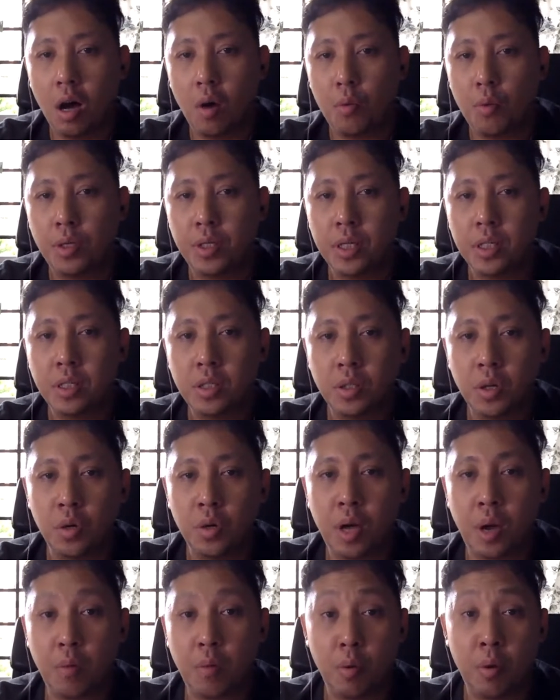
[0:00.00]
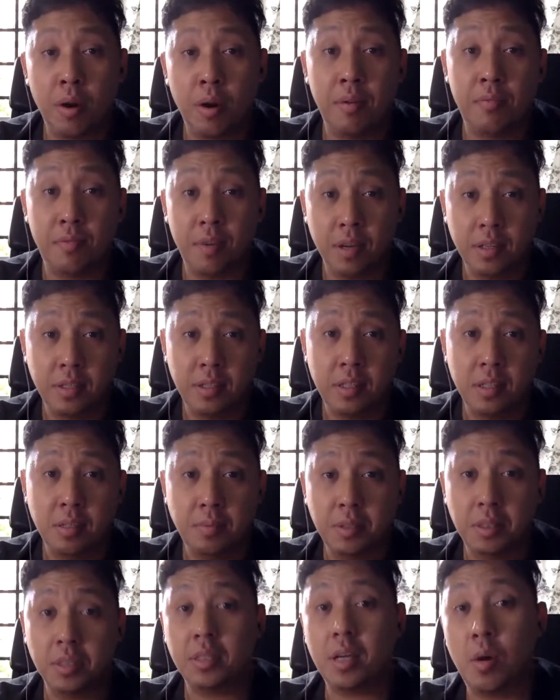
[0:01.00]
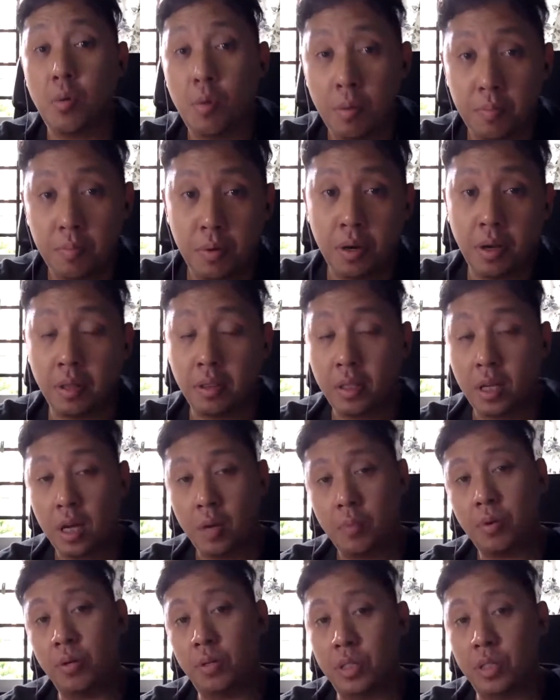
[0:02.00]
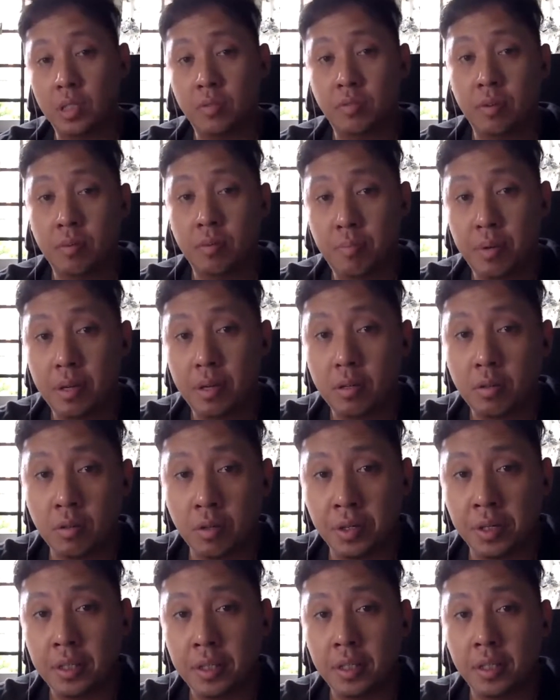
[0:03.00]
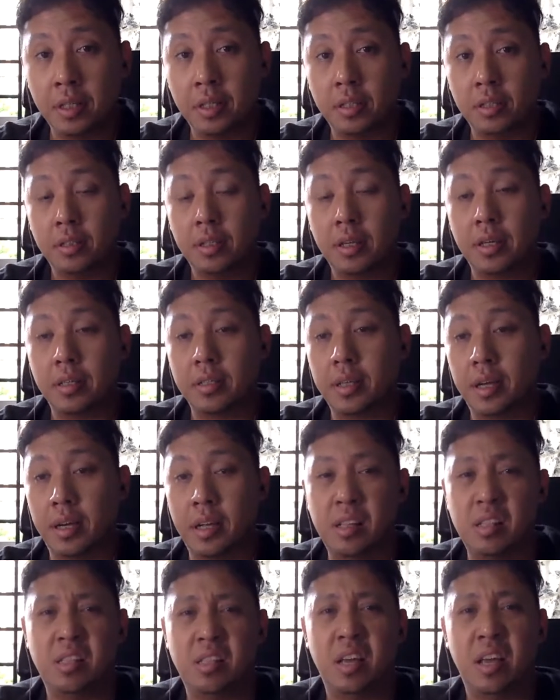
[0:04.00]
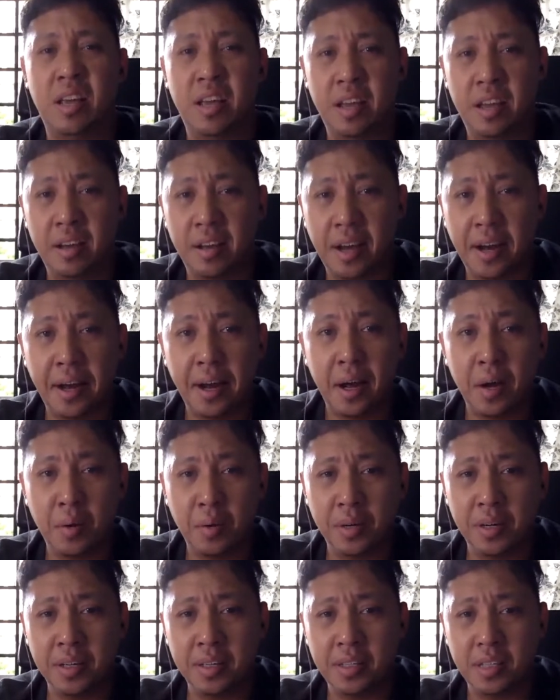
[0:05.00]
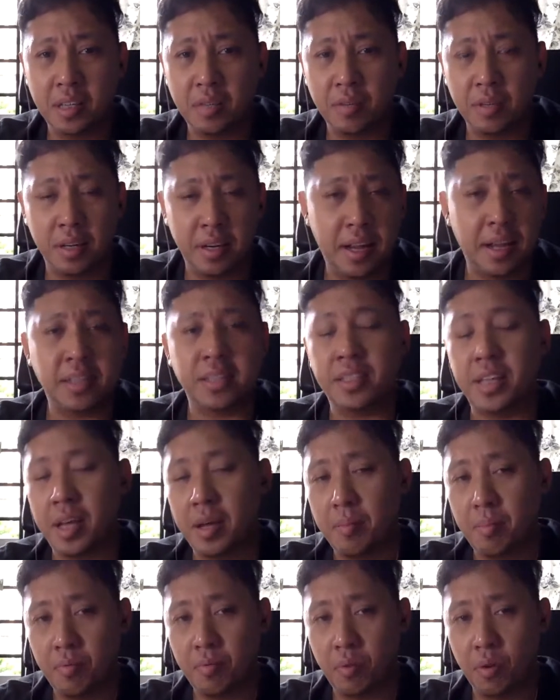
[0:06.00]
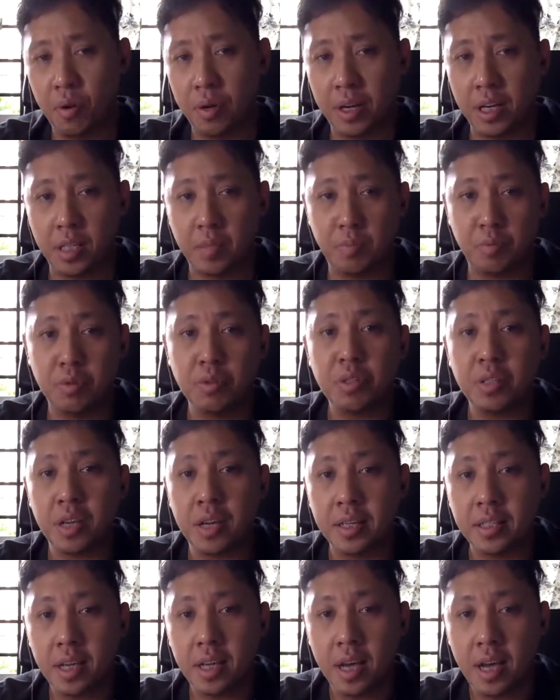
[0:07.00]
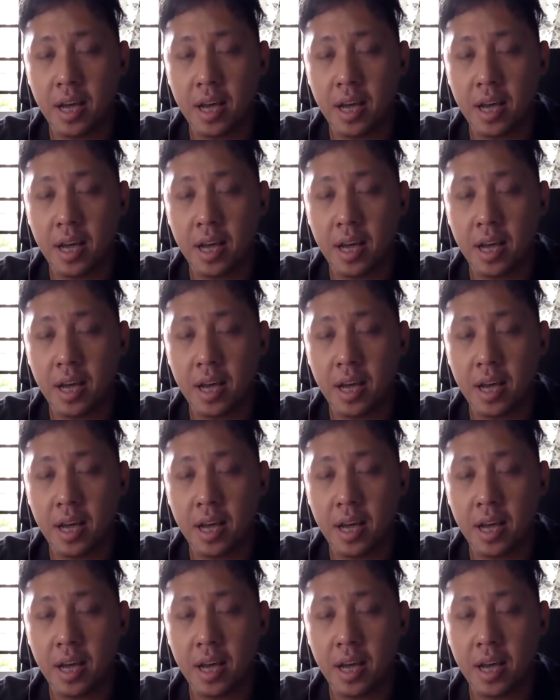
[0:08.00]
We just know that we want it faster because at one point in time, when you transfer Bitcoin, it takes like a day, 9 hours, even the next day before it gets processed.